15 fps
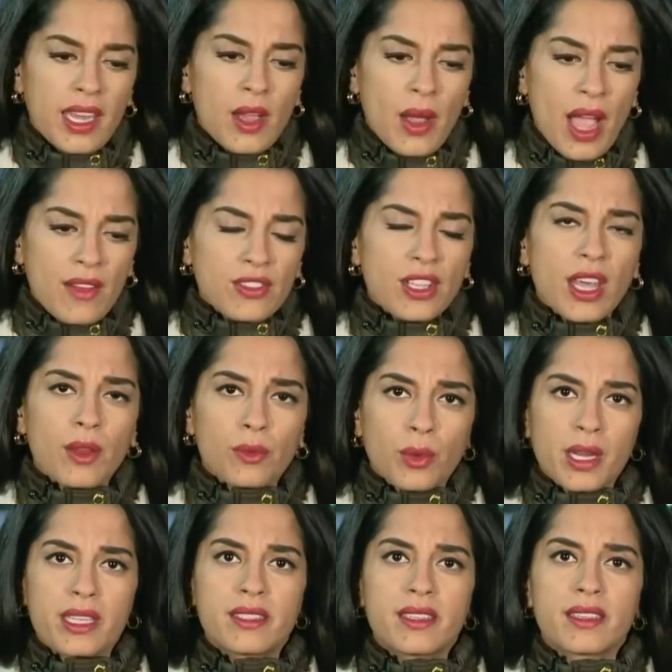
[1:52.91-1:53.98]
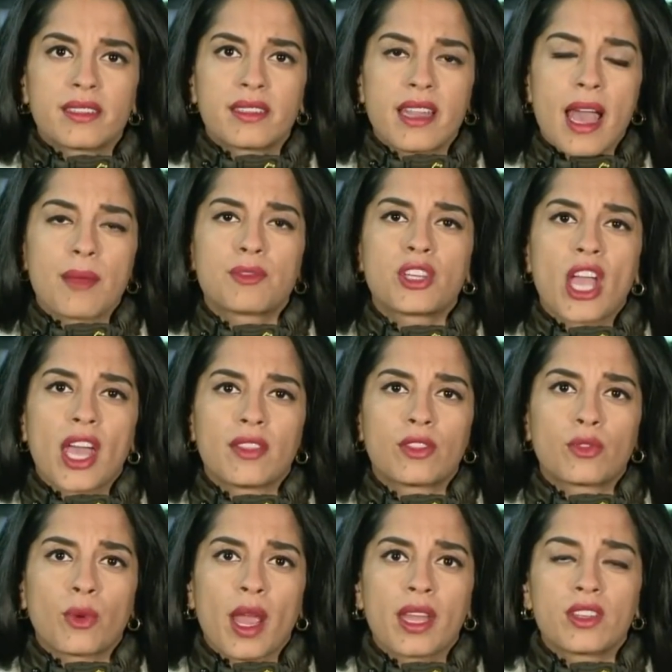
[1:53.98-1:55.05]
Now, after that racist Snapchat
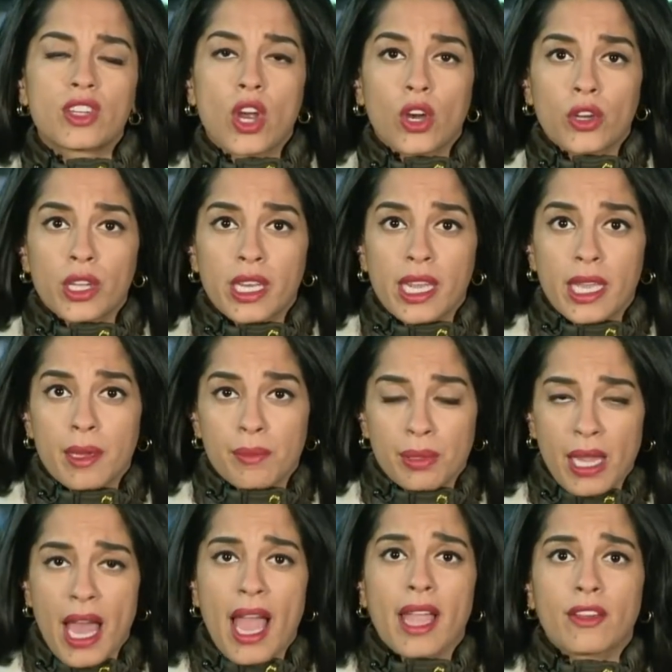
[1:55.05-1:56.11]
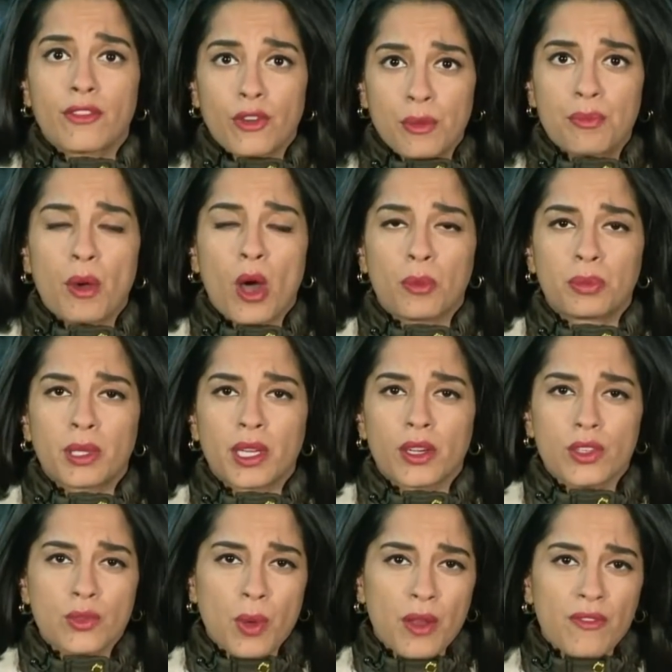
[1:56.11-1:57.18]
thread targeting black football
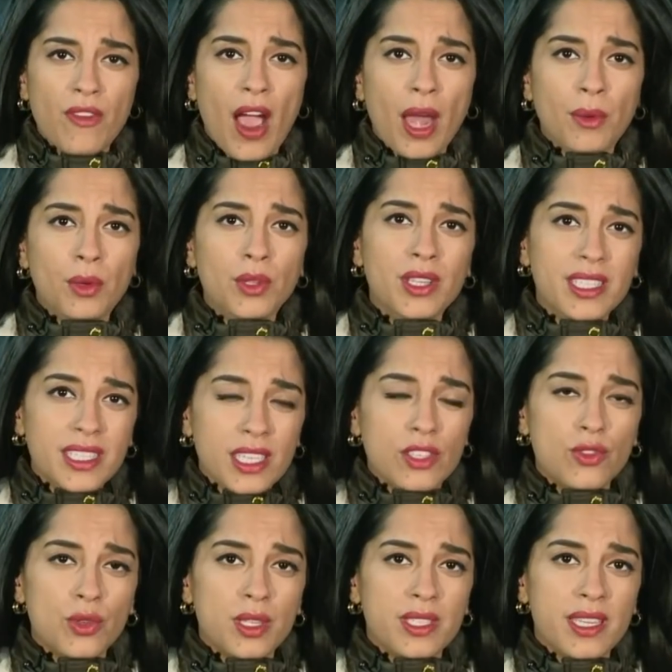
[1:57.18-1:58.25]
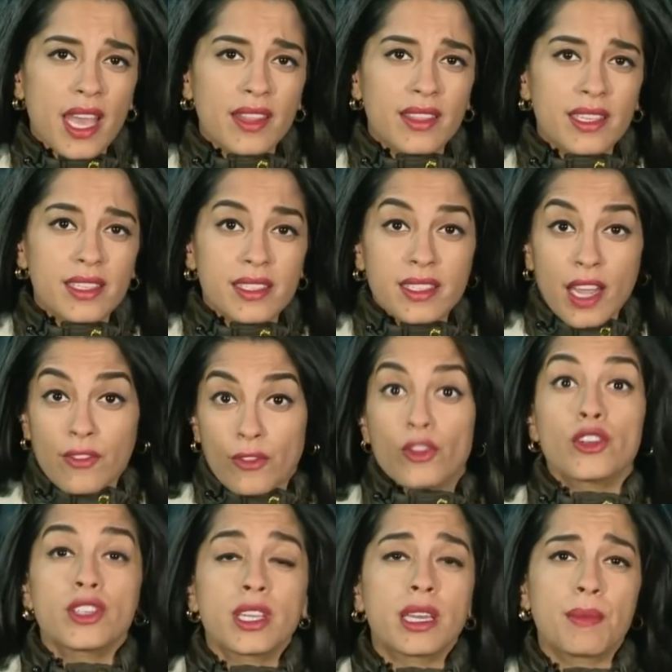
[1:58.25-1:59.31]
players went viral, the district said these
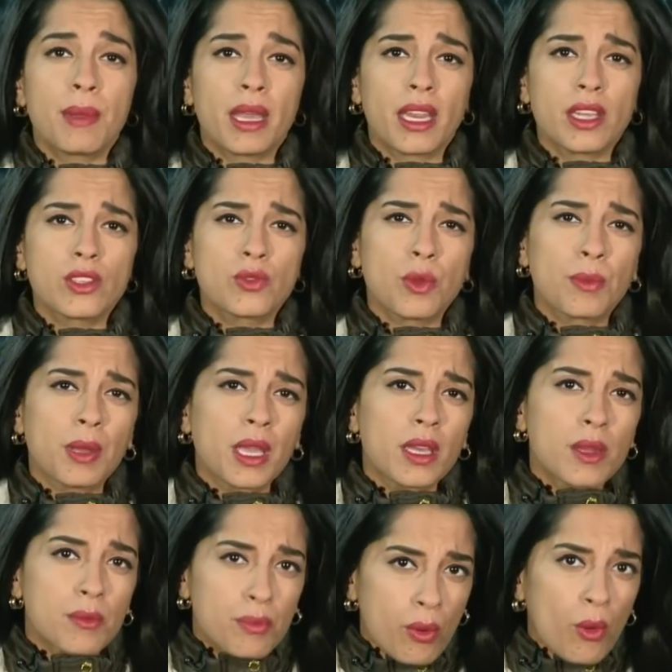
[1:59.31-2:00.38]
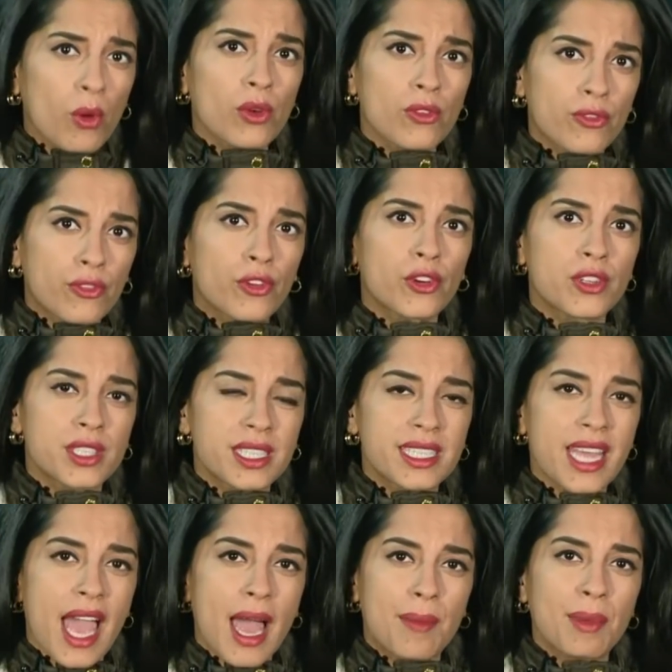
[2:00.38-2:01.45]
diversity meetings would be an important first
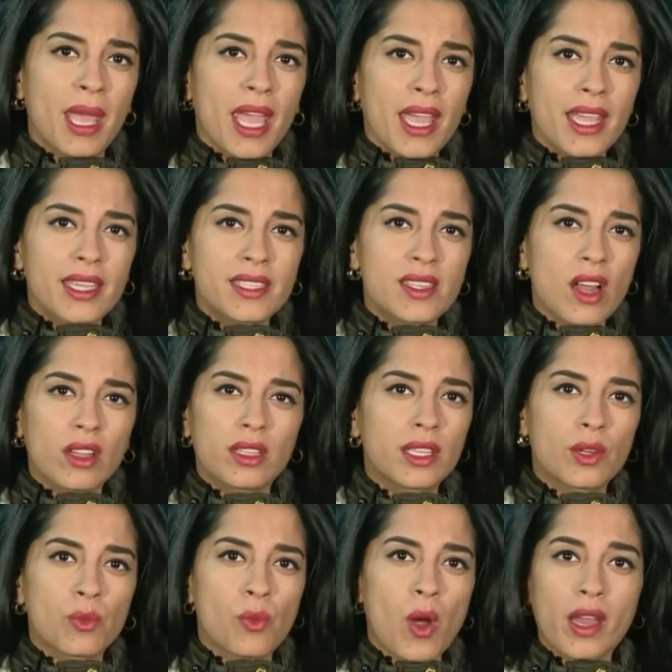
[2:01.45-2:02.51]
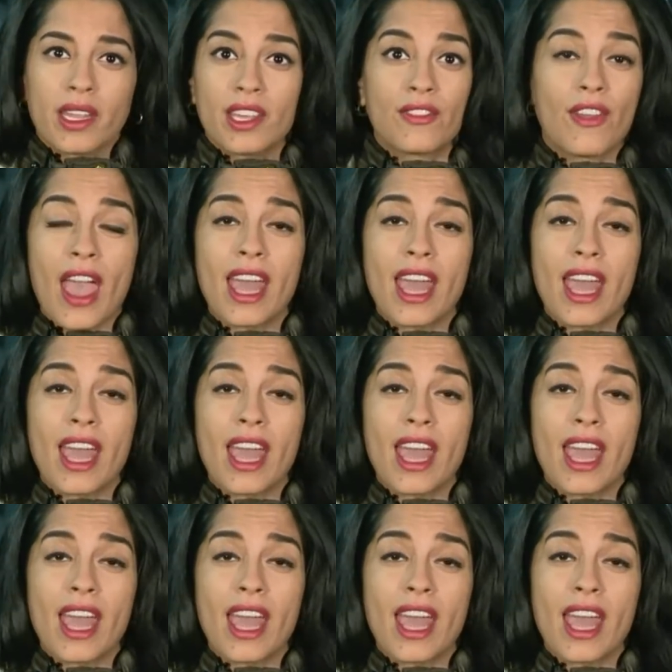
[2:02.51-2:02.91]
step. It's not clear what, if